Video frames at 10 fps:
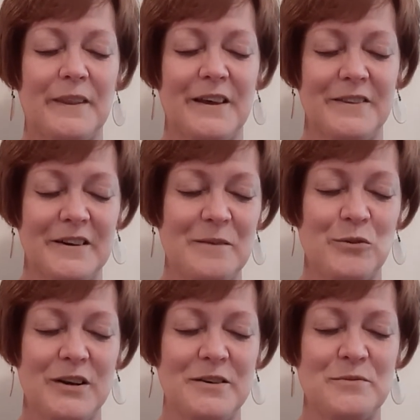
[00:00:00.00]
and then I'm
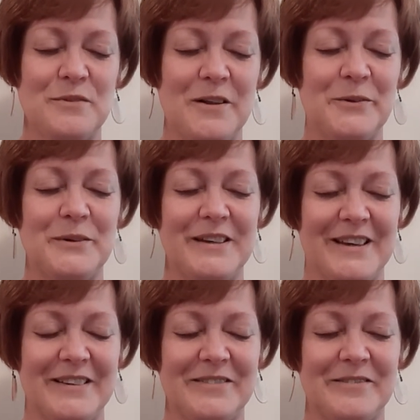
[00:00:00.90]
ready to follow
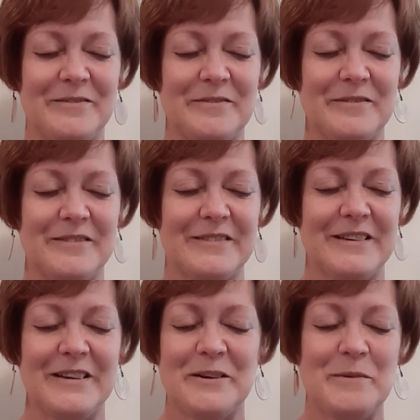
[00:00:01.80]
again.
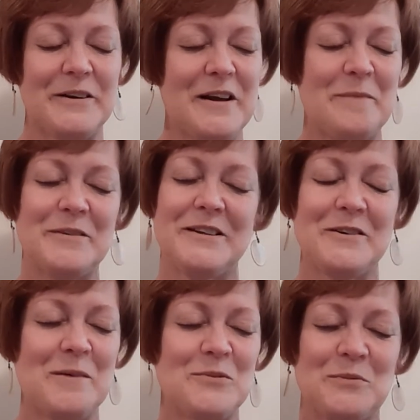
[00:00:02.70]
No matter how many
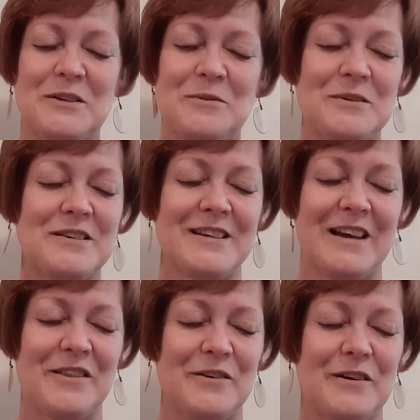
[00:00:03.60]
times we do it
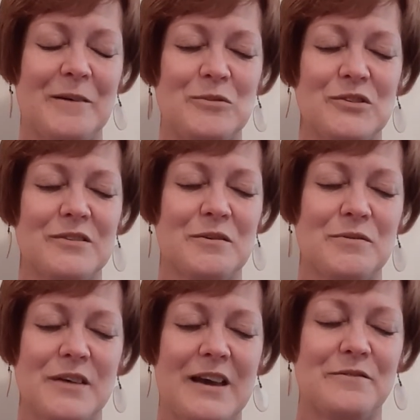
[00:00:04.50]
together, I'm just so
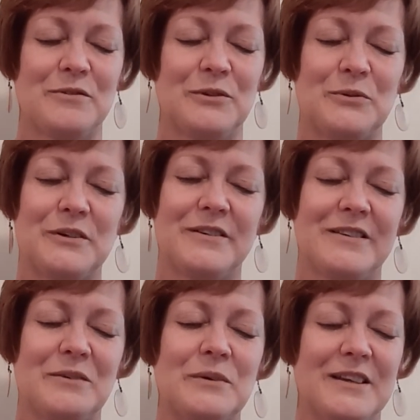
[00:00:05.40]
thankful, Lord,
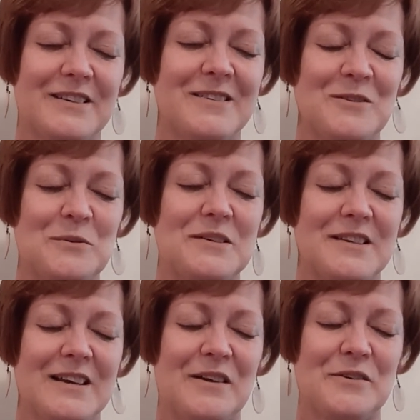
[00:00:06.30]
that we get to do it
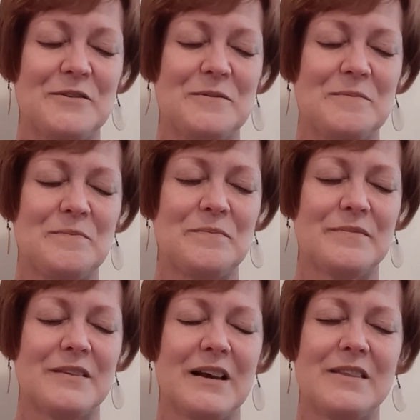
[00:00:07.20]
together.
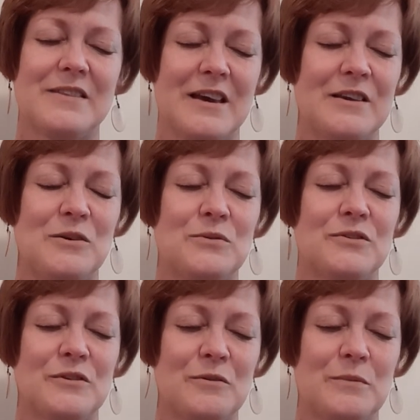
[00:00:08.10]
I thank you
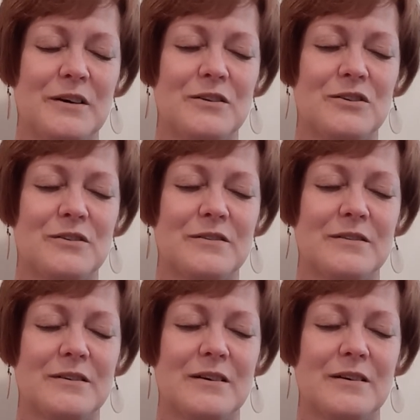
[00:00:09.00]
so much
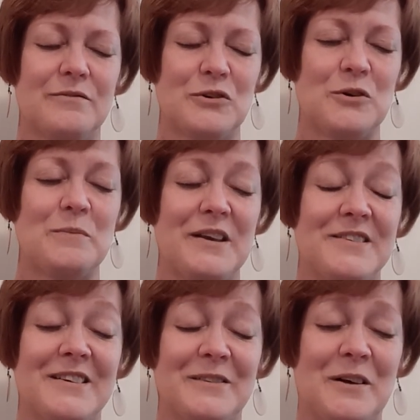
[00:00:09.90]
for your
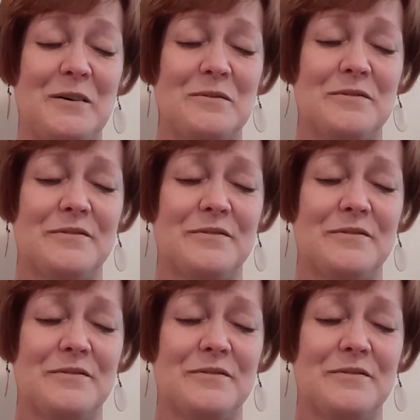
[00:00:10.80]
amazing love.